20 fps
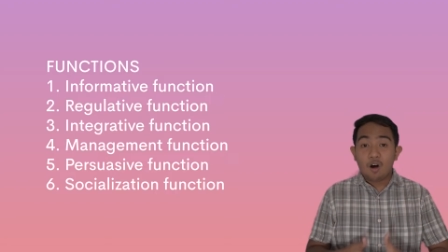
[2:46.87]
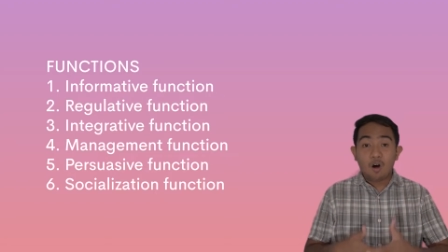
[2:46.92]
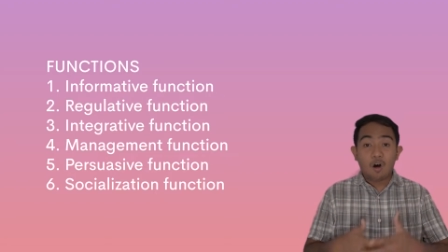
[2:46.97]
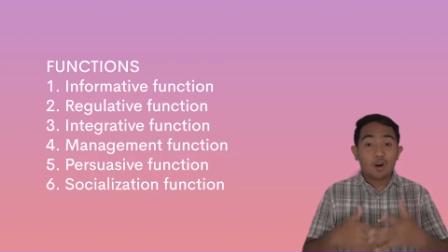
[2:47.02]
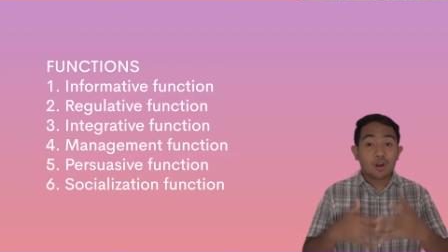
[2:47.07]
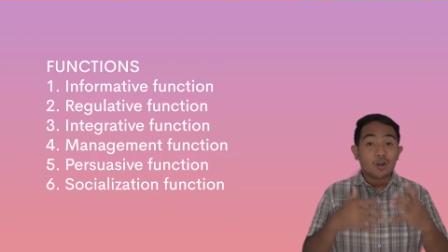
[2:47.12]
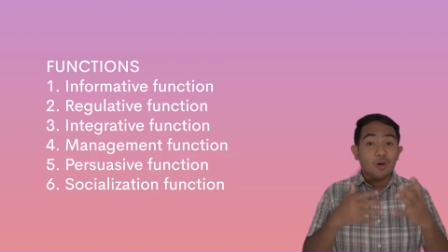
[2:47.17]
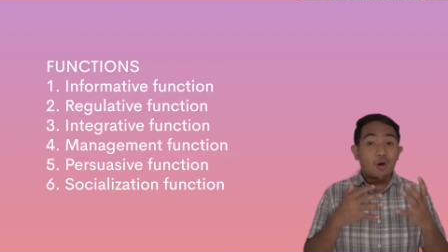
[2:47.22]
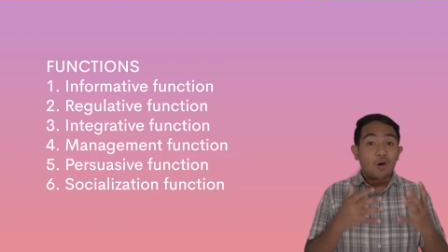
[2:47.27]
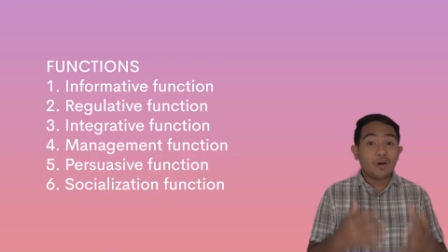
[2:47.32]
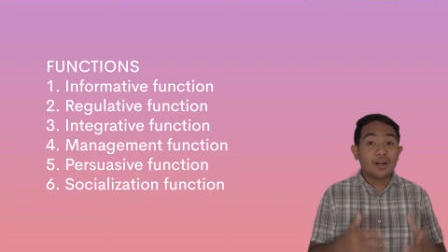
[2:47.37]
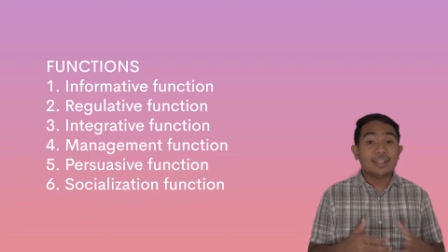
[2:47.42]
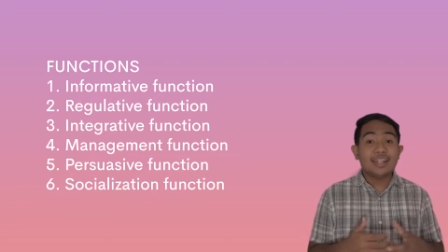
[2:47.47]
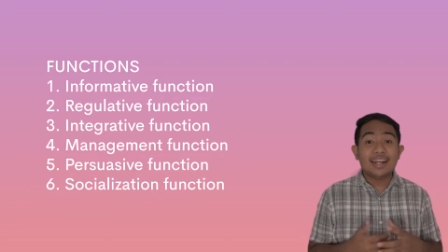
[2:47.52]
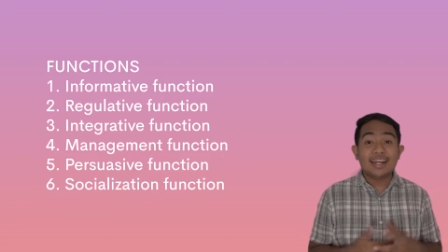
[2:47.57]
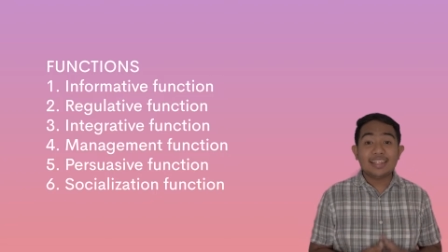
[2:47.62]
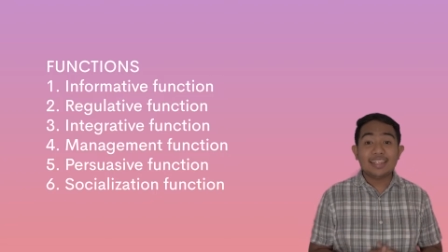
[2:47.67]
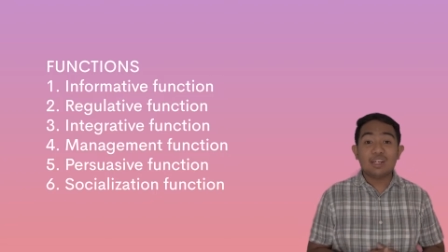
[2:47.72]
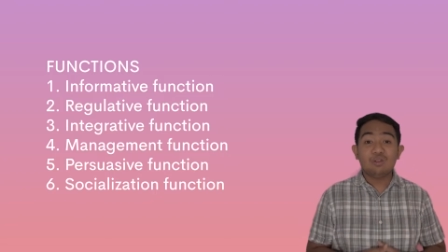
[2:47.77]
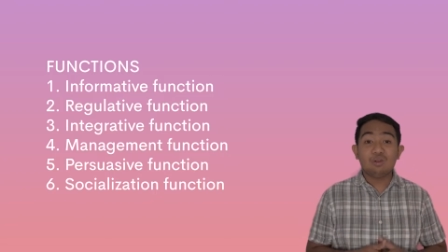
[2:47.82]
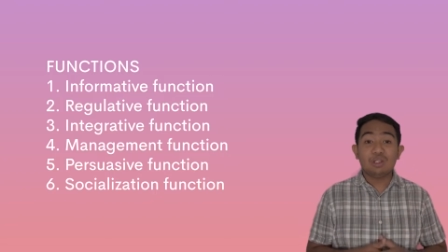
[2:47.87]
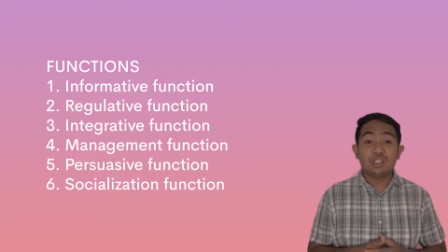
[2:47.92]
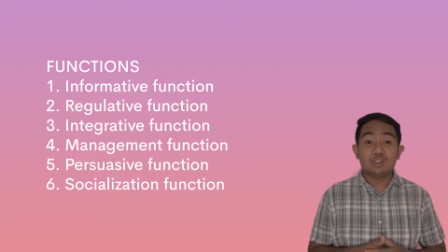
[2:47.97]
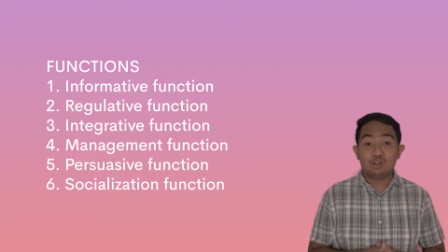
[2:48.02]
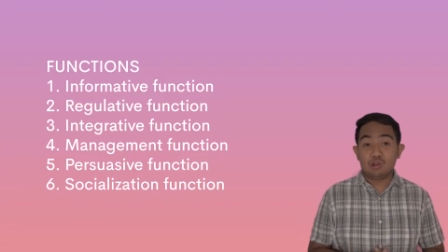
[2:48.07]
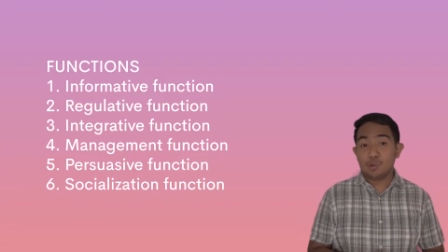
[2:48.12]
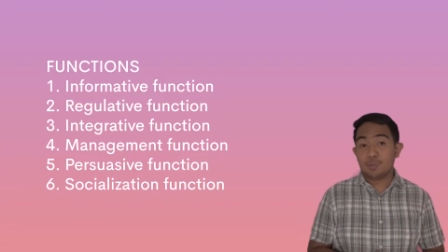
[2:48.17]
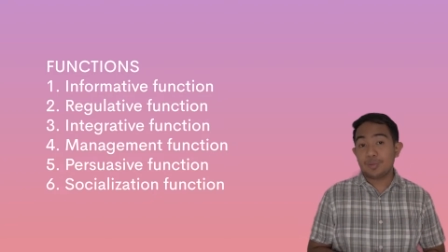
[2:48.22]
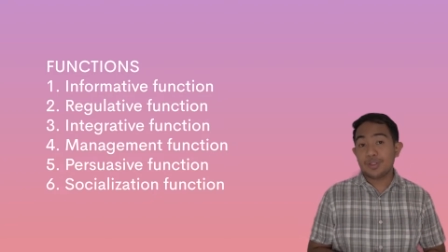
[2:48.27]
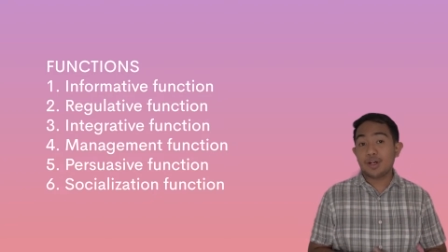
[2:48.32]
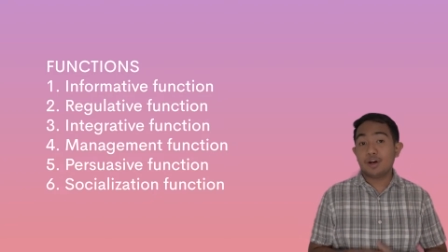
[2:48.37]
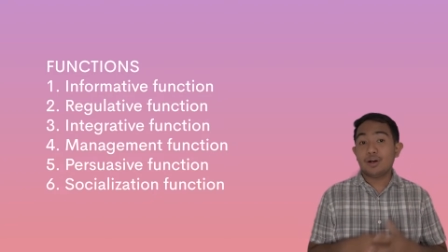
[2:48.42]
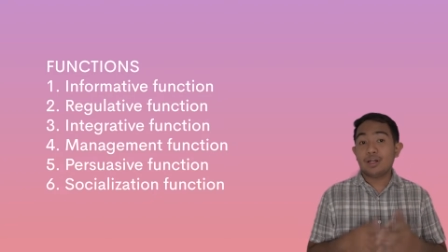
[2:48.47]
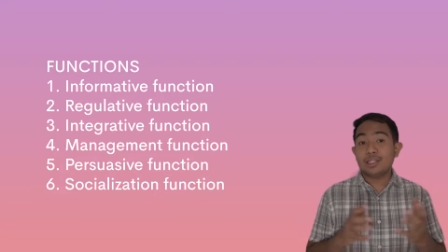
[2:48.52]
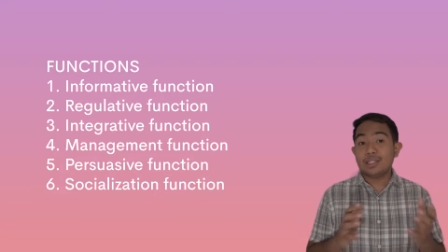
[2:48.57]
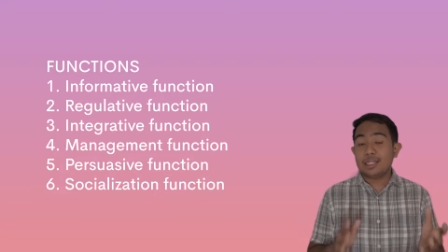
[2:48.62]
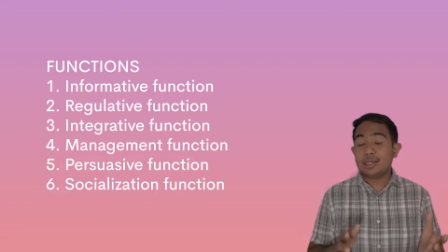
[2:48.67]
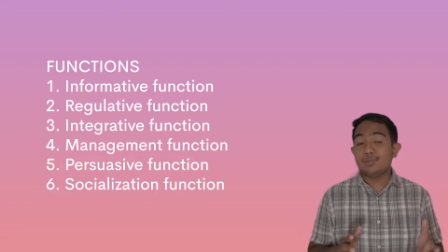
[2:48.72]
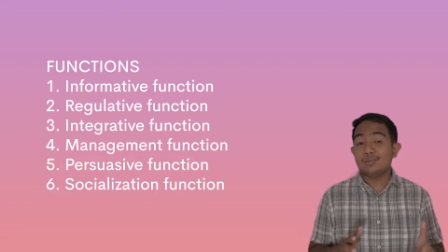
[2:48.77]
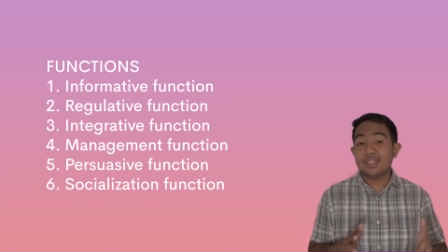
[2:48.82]
or coordinating with groups or
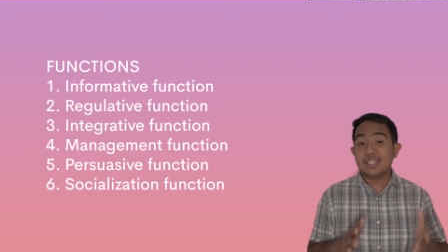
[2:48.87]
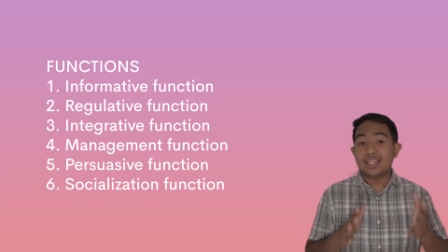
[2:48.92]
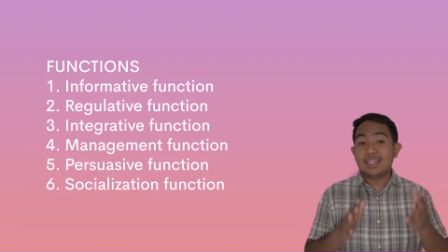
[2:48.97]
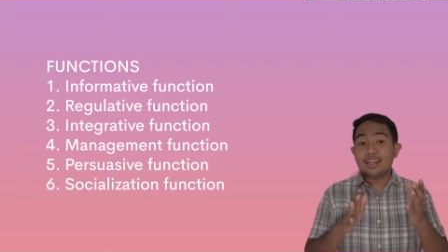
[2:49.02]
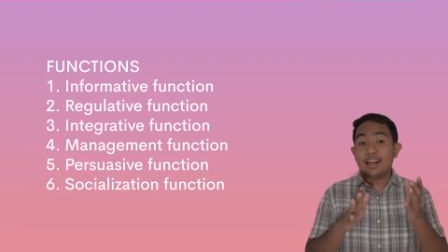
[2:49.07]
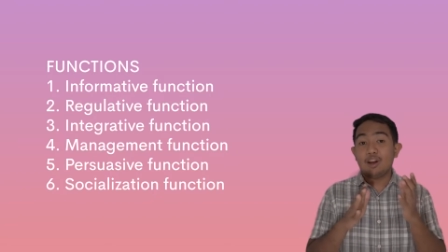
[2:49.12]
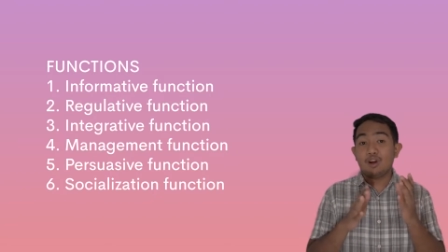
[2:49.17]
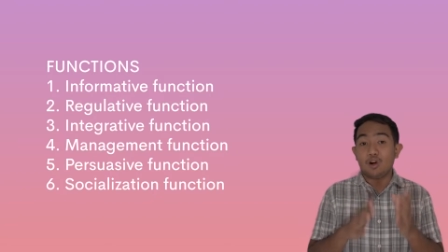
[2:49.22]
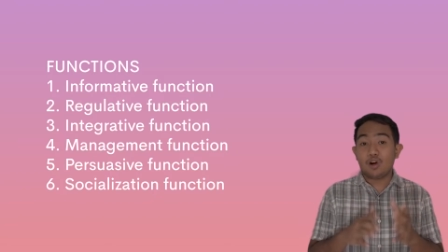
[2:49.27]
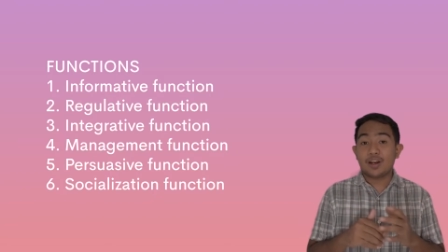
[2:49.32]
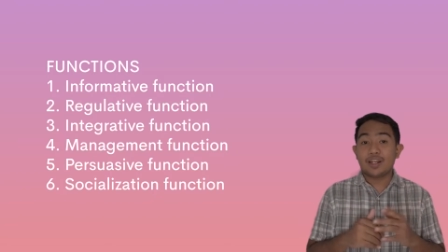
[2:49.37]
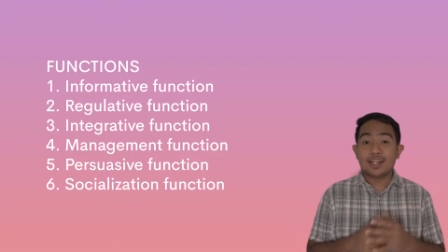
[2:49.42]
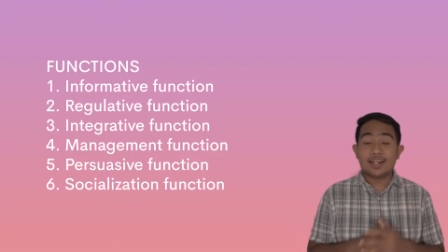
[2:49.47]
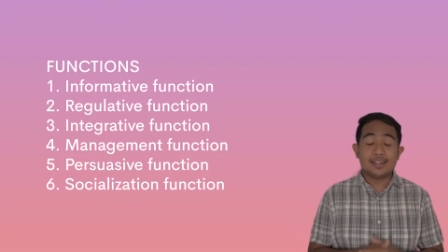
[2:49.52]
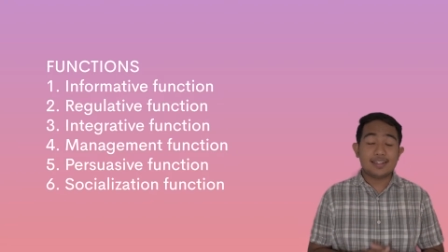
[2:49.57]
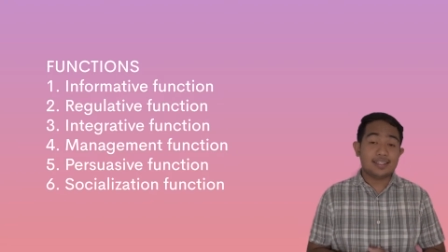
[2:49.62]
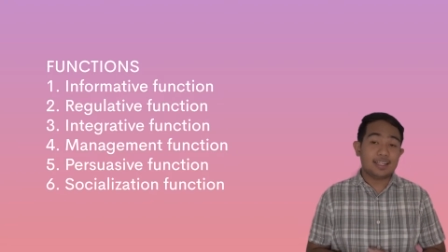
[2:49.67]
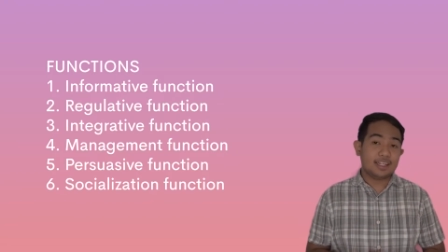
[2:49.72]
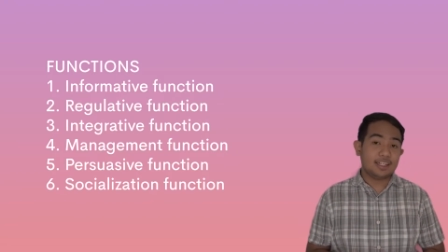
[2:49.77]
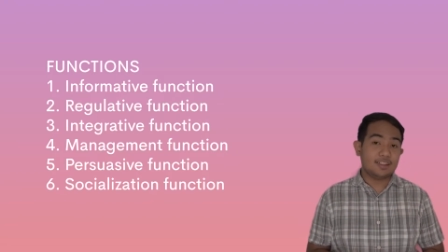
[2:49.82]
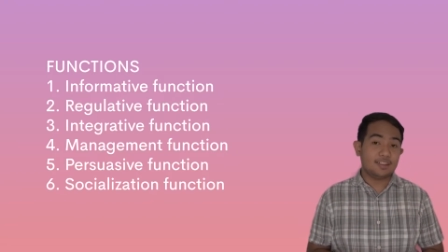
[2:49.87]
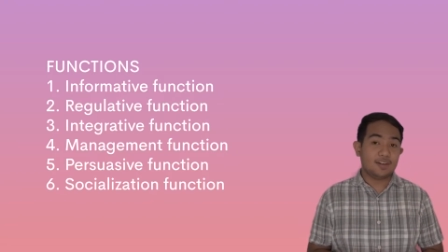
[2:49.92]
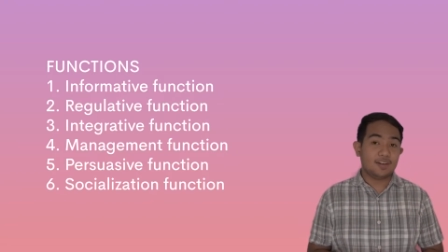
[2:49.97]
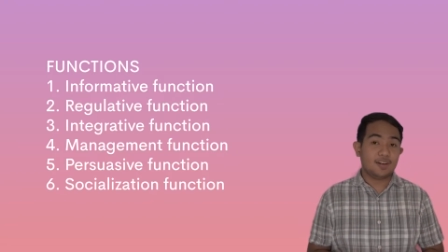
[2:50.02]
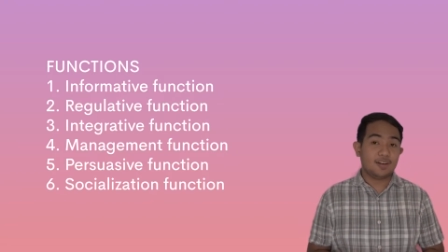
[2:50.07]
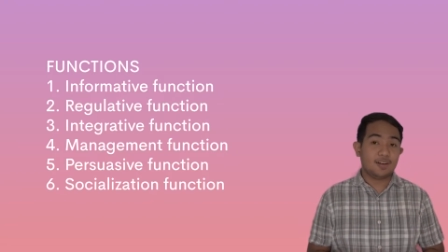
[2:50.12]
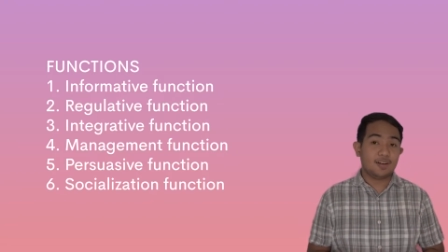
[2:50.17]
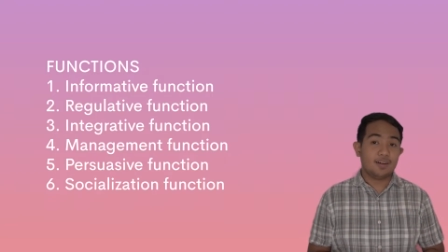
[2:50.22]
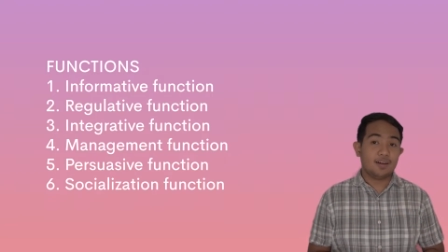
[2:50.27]
teams in an organization.